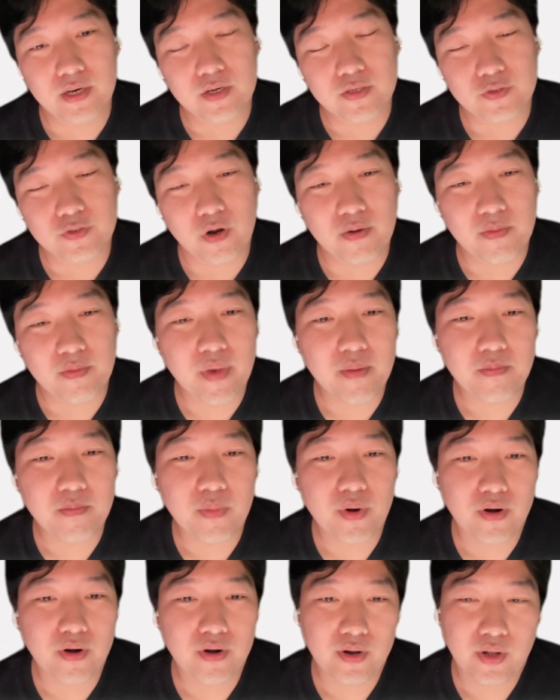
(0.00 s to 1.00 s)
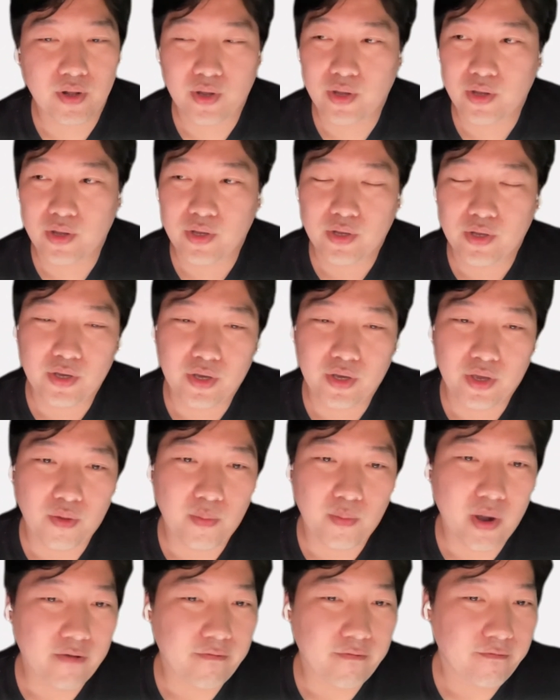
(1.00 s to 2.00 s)
So I remember,
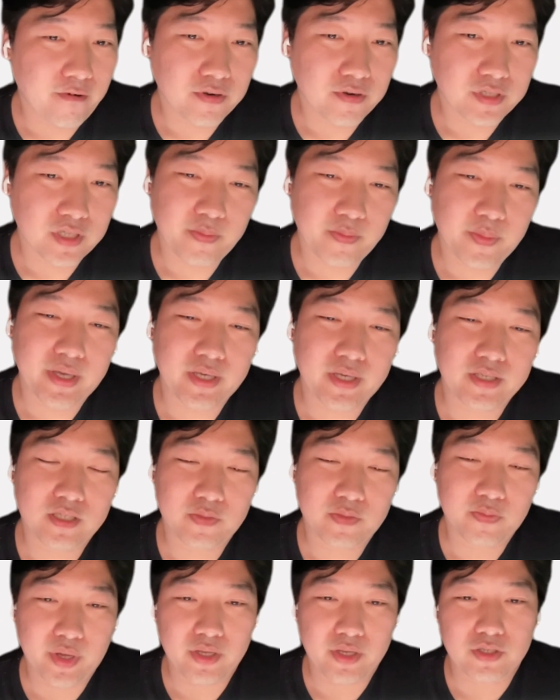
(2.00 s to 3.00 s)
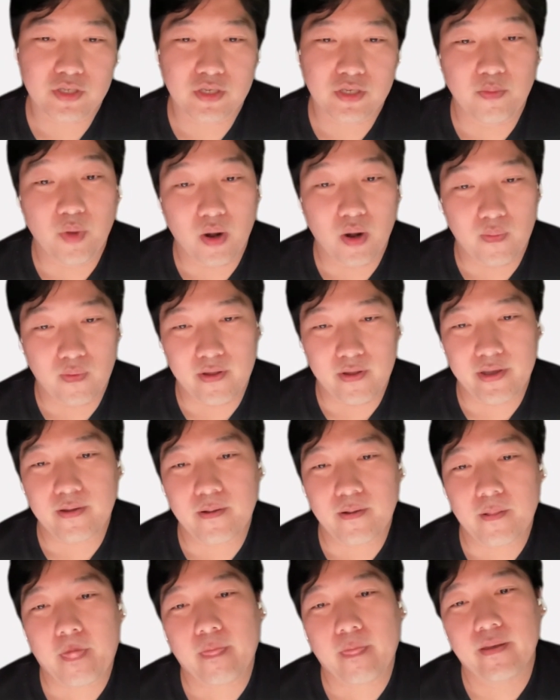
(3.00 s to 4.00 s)
my first big speech in public,
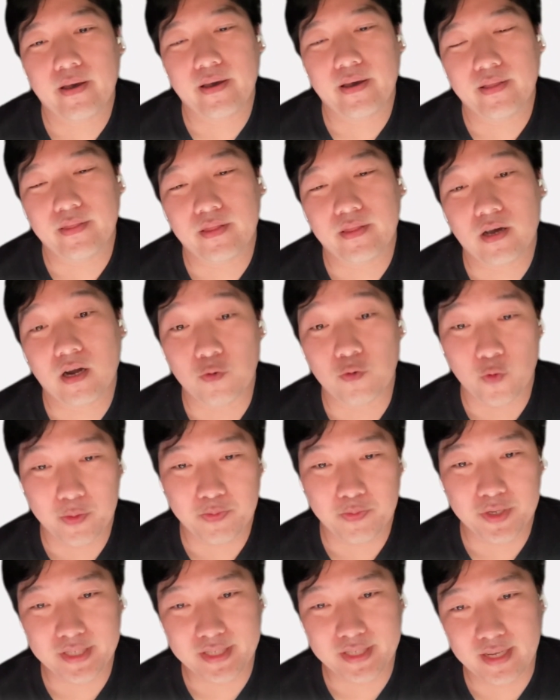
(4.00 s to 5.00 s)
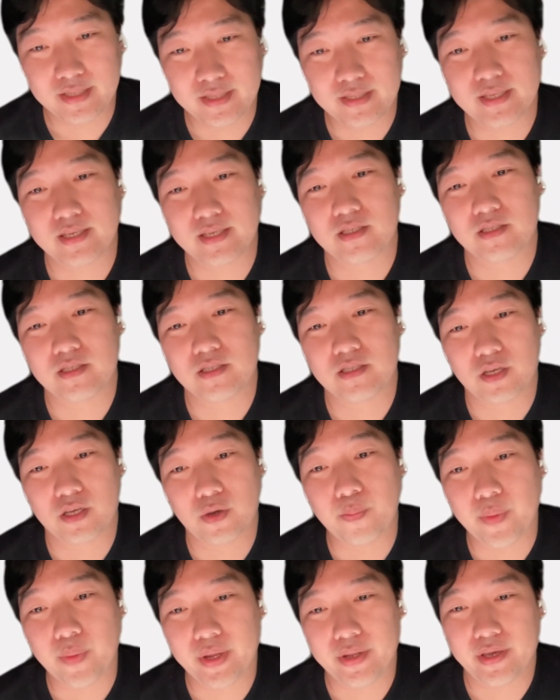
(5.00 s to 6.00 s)
and I represented the
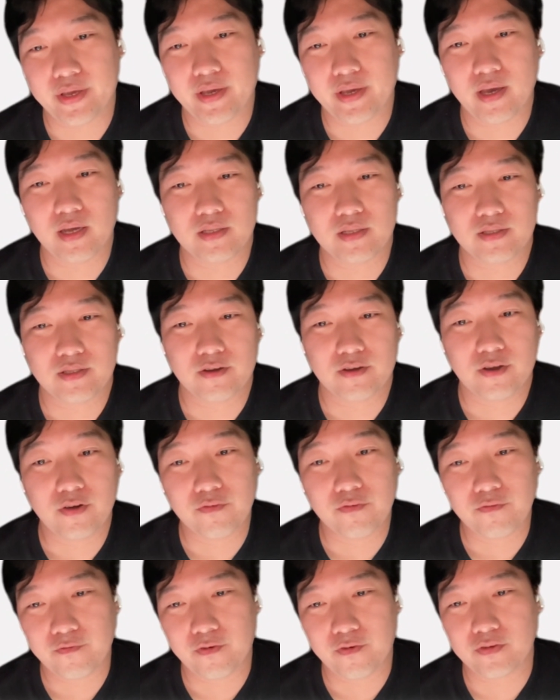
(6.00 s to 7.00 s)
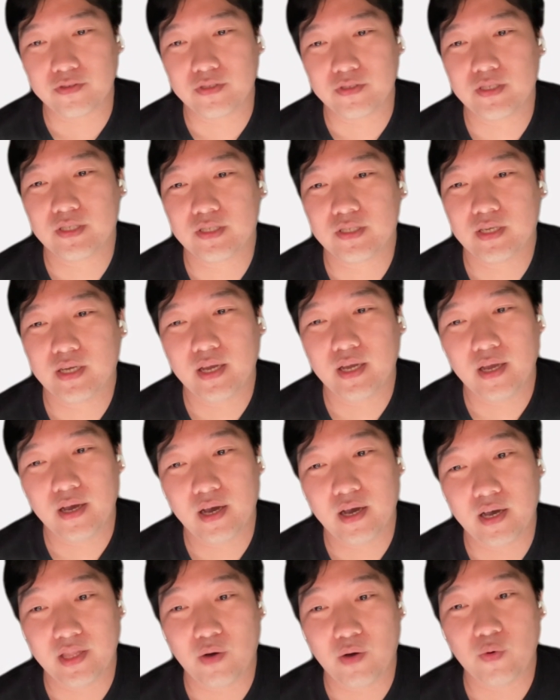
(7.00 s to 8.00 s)
company at the conference,
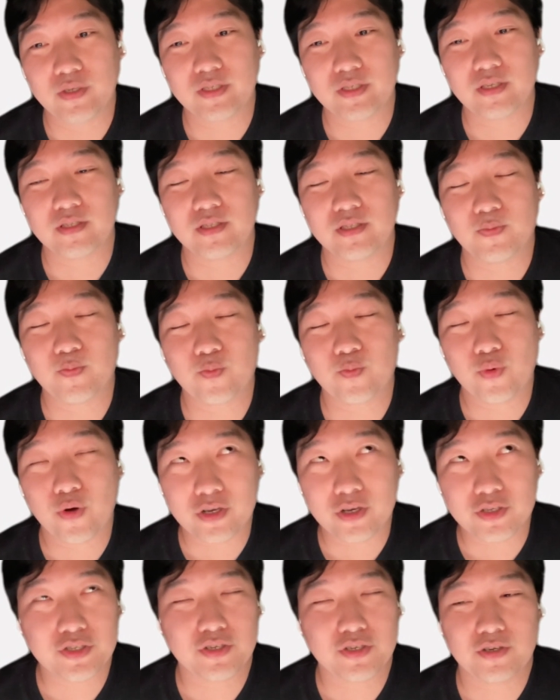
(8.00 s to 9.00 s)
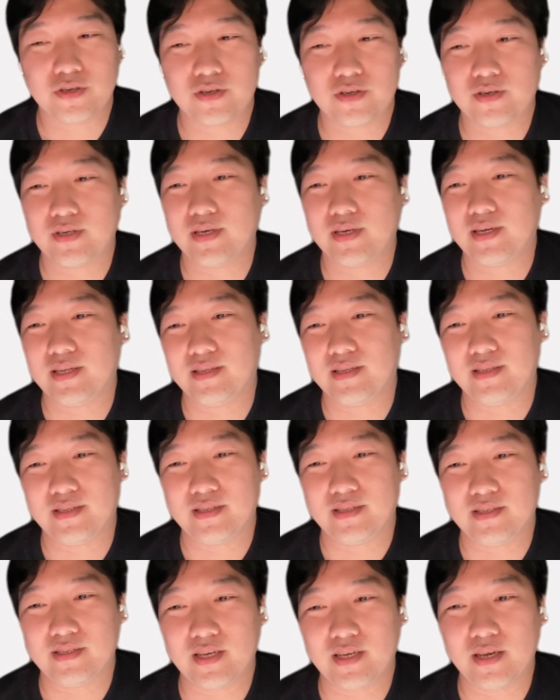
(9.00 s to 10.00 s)
and I was under pressure
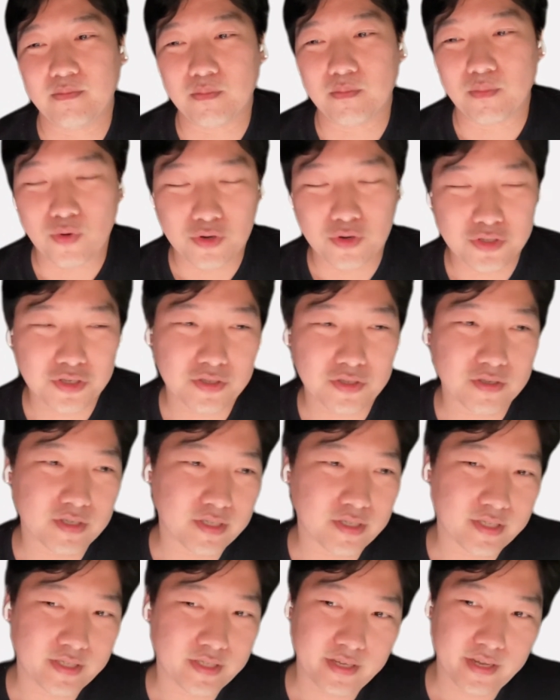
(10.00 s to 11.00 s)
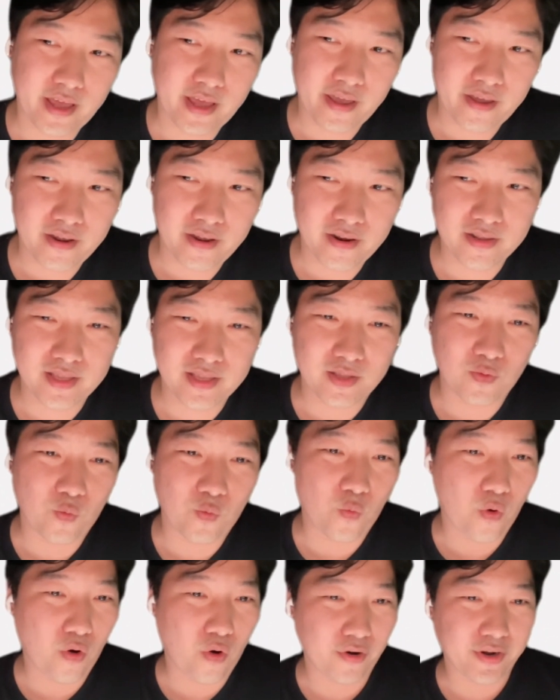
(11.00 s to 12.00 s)
and emotionally scared
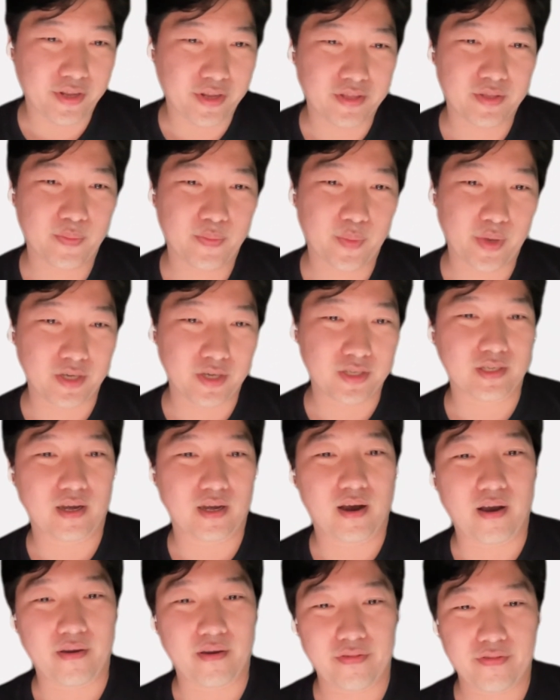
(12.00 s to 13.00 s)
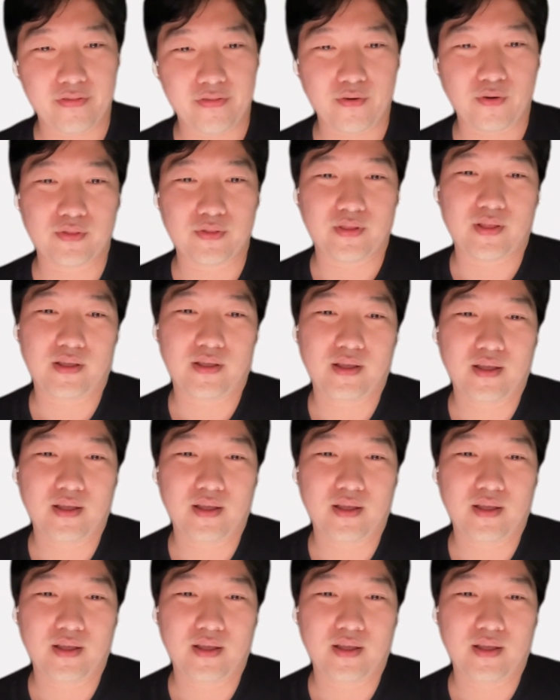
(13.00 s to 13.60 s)
and worried because I thought